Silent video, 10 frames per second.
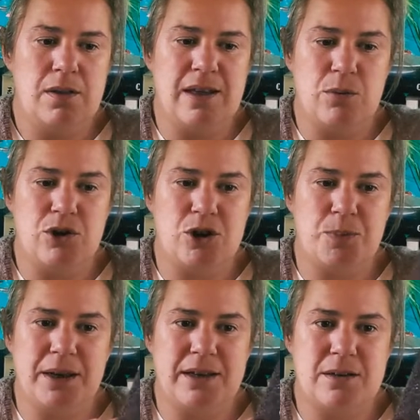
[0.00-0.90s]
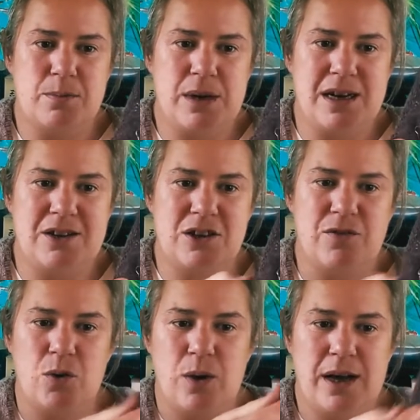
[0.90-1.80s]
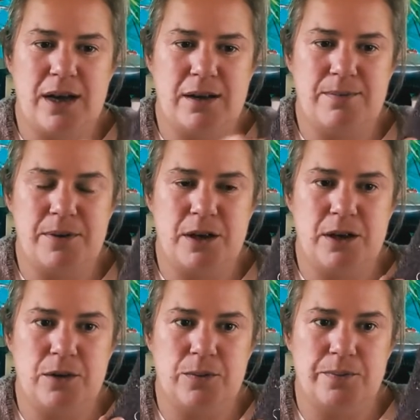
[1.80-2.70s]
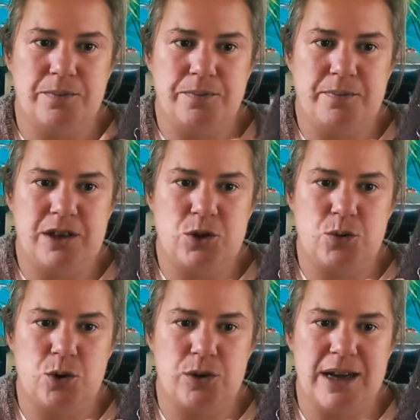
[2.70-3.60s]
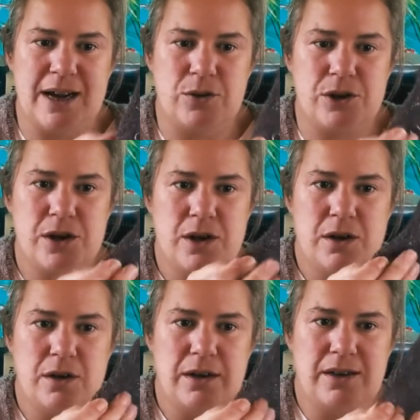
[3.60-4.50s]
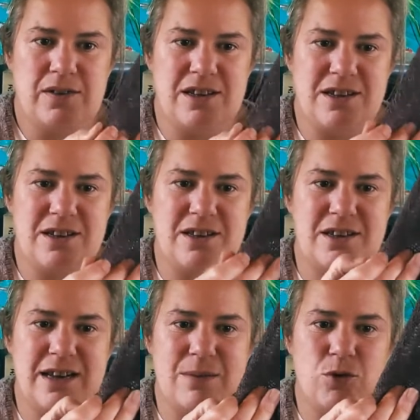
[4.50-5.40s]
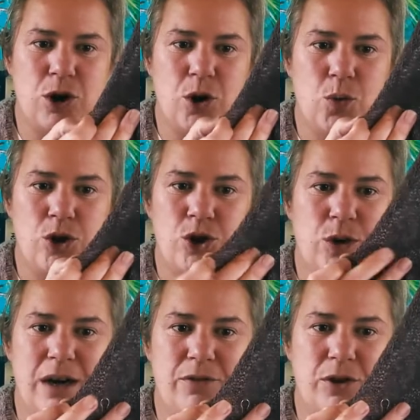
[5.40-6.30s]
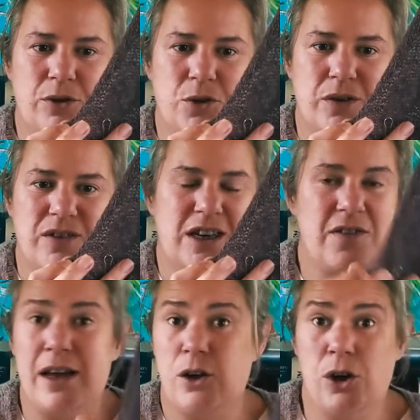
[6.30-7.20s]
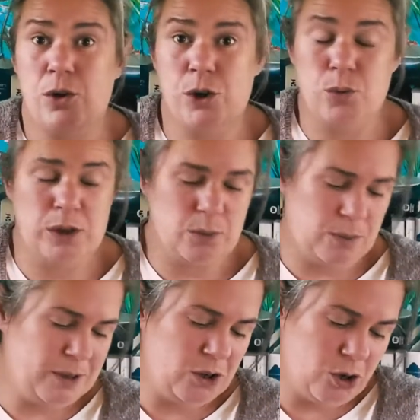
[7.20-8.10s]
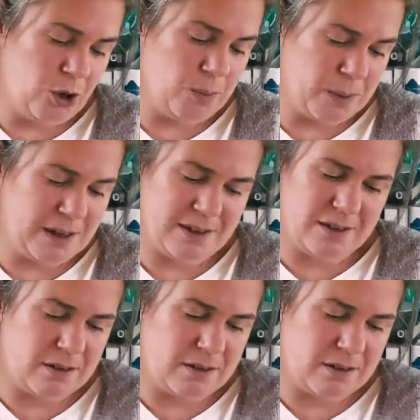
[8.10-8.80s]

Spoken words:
that was split because of the way, you know, this rolls out. This is the same row. Would you ever sort of tell that? No, you really, I mean, you could, but